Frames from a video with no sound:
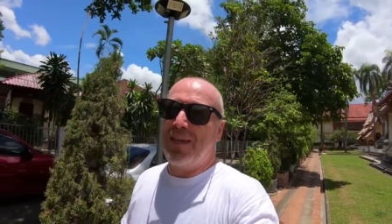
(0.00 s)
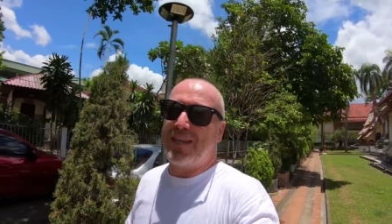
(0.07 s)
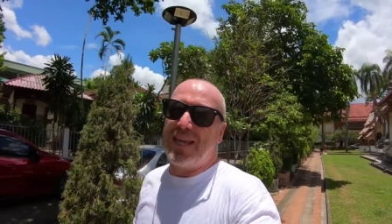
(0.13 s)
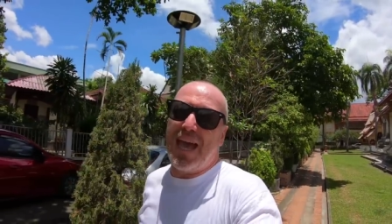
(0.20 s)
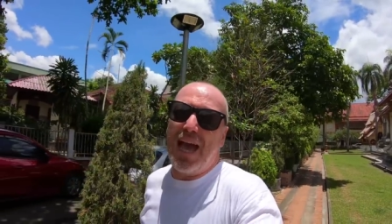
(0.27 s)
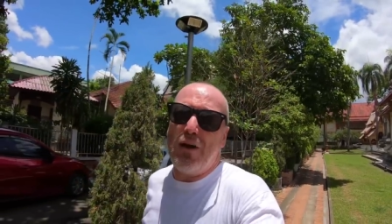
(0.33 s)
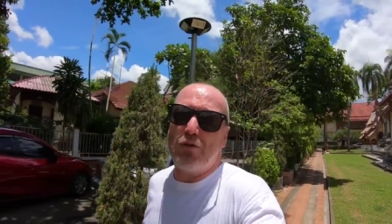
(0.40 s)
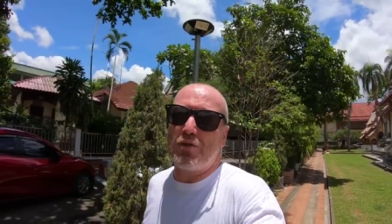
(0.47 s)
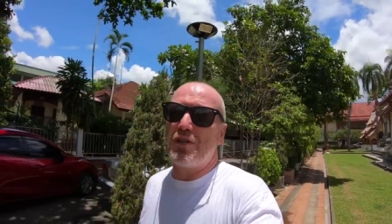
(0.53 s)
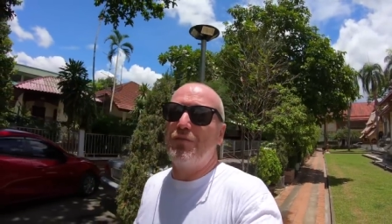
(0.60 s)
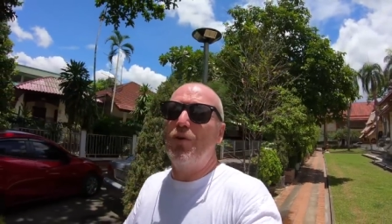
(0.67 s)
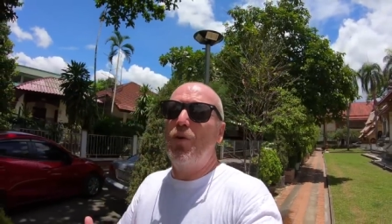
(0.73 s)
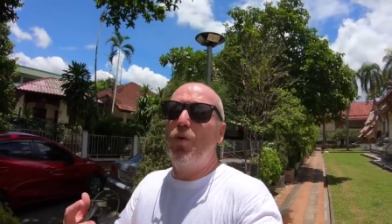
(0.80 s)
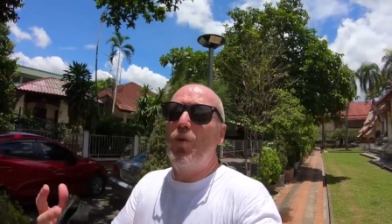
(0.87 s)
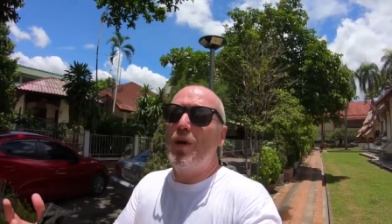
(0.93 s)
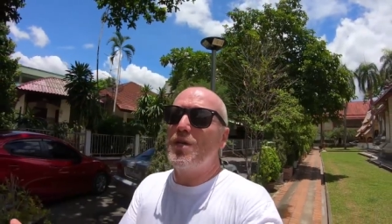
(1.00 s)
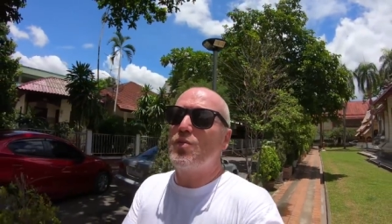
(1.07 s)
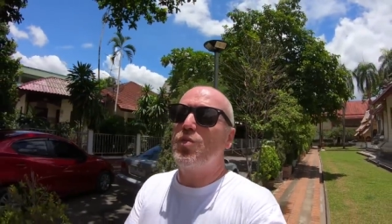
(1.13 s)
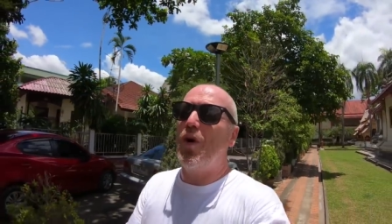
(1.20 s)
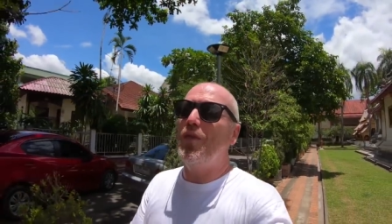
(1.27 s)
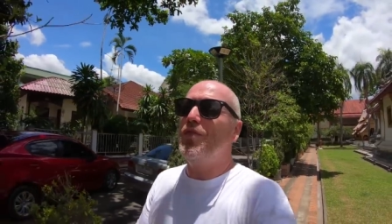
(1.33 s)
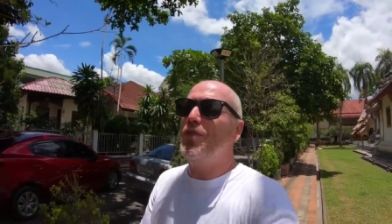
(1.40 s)
get out because I've always
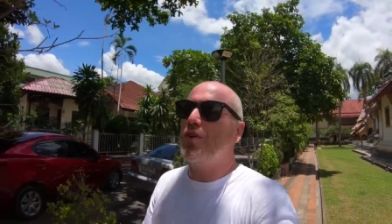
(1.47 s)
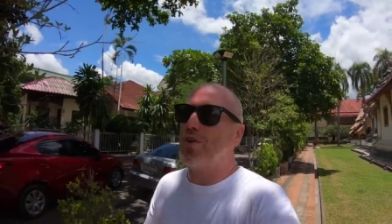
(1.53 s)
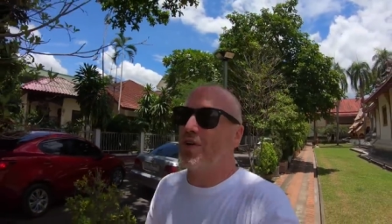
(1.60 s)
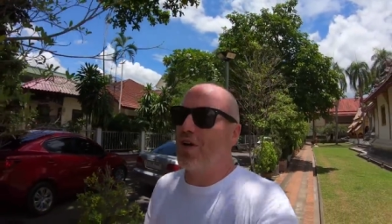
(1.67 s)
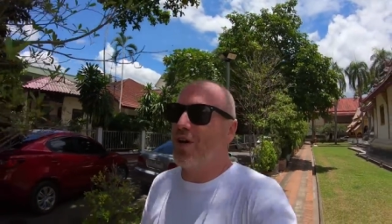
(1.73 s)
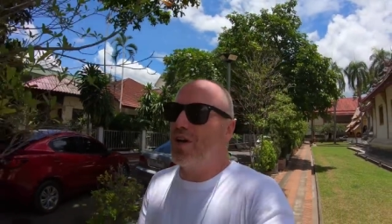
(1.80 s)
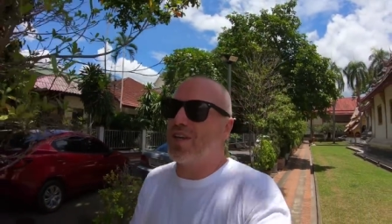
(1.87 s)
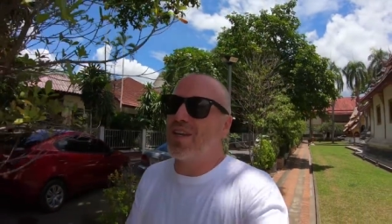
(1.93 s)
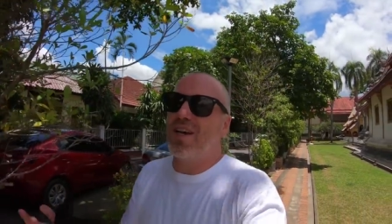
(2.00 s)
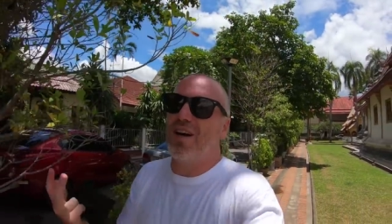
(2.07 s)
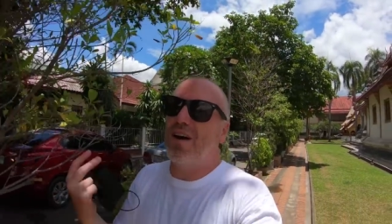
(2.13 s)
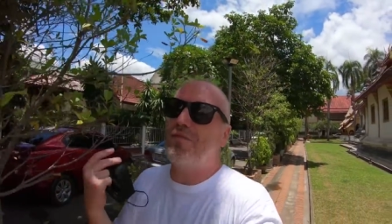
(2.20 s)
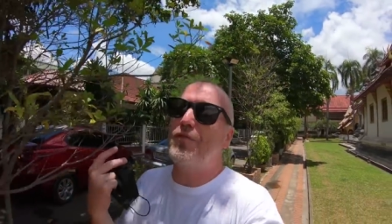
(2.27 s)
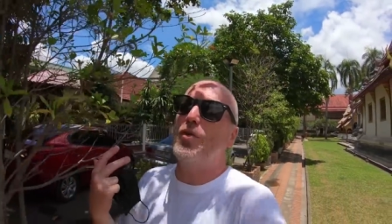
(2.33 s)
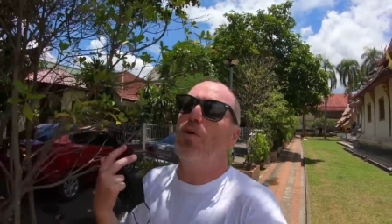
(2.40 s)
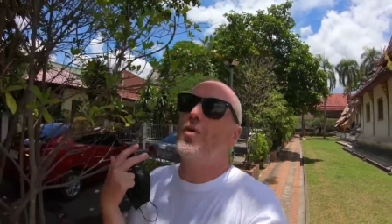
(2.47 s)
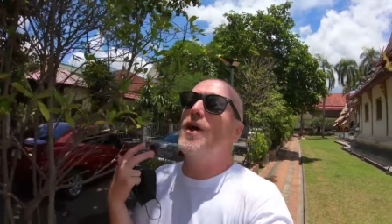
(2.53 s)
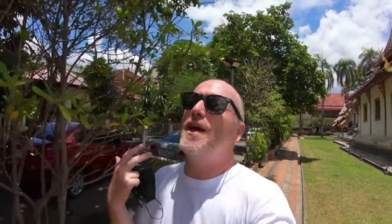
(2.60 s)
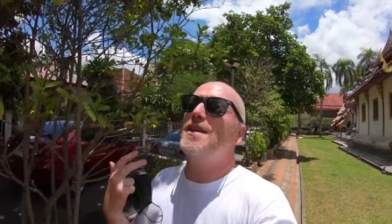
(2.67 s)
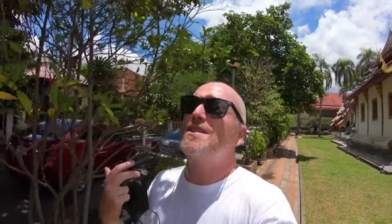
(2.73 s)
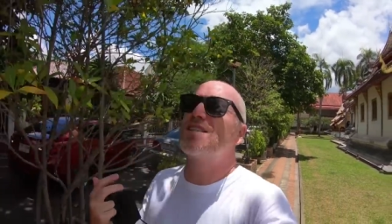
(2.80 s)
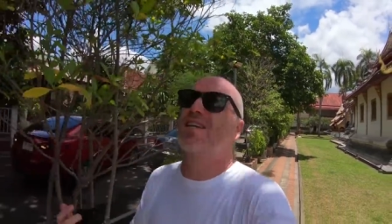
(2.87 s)
wondered like I've
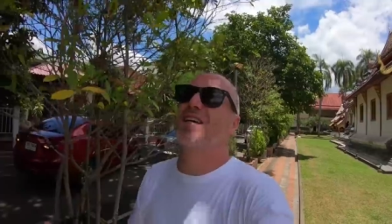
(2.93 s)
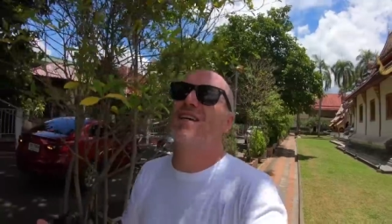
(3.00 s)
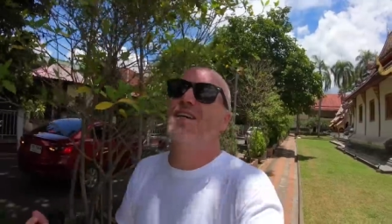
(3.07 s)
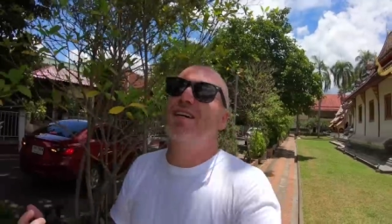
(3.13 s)
always